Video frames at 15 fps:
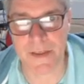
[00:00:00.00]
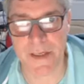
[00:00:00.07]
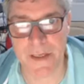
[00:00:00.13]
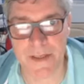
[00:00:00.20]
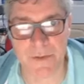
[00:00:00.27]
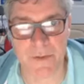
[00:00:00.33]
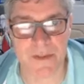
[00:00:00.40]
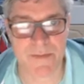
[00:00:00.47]
a
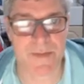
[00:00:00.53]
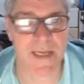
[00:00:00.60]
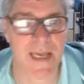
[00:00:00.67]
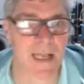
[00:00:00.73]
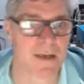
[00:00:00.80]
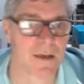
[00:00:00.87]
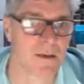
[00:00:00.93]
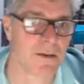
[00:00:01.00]
USB
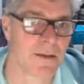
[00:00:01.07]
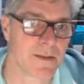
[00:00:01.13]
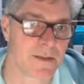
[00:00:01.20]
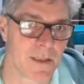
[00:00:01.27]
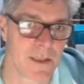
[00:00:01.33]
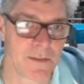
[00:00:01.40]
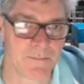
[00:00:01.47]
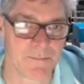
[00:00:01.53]

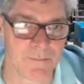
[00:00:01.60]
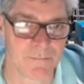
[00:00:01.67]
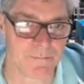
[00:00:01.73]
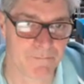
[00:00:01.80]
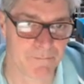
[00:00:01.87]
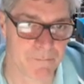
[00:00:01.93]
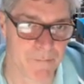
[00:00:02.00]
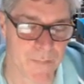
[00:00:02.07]
analyzer
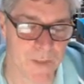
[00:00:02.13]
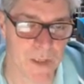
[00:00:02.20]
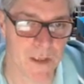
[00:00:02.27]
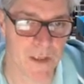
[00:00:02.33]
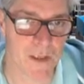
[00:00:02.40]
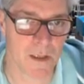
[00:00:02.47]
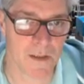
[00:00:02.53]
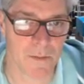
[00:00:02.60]

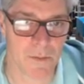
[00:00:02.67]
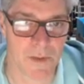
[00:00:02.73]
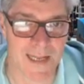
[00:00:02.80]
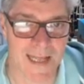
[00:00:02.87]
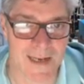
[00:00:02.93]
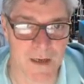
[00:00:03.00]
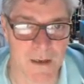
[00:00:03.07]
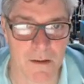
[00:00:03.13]
uh, that will
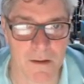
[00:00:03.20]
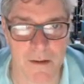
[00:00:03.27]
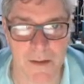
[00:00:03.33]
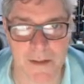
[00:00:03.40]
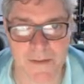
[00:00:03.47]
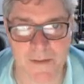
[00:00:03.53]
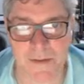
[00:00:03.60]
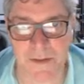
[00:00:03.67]

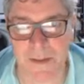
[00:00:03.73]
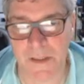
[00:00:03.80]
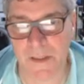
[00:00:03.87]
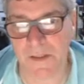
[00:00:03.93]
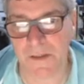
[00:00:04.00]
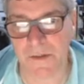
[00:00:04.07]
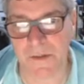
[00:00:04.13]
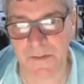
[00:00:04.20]
analyze
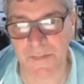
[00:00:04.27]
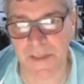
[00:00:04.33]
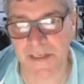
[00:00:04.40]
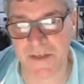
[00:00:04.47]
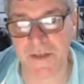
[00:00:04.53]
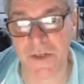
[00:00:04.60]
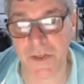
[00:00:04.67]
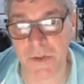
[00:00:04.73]
USB
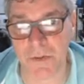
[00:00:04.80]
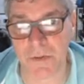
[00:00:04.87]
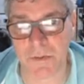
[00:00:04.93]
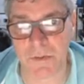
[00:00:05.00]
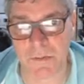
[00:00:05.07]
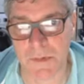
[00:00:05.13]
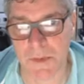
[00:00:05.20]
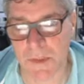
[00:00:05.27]
2,
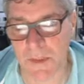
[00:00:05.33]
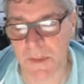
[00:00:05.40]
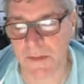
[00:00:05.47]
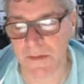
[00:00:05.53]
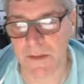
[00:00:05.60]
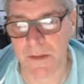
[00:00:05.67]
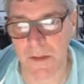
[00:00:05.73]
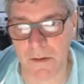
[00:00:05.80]

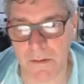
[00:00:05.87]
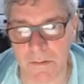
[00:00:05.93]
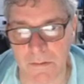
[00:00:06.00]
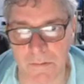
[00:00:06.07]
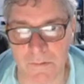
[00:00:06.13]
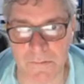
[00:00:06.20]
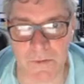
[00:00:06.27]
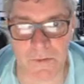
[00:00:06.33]
so
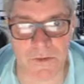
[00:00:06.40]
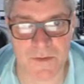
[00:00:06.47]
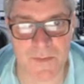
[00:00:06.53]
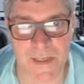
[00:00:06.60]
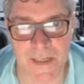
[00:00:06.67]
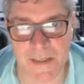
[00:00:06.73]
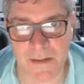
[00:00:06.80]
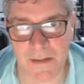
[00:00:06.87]
full
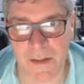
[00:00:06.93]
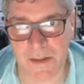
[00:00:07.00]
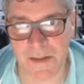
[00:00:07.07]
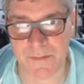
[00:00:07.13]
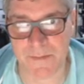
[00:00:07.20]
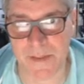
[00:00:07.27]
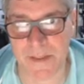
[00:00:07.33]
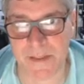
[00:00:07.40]
speed and high
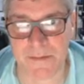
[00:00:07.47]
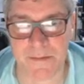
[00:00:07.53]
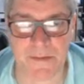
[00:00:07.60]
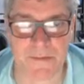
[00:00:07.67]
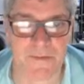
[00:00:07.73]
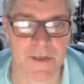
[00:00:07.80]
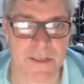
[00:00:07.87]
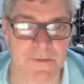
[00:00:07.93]
speed.
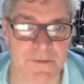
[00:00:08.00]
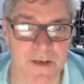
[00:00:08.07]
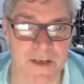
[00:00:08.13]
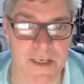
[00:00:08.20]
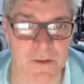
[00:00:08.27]
It's very, very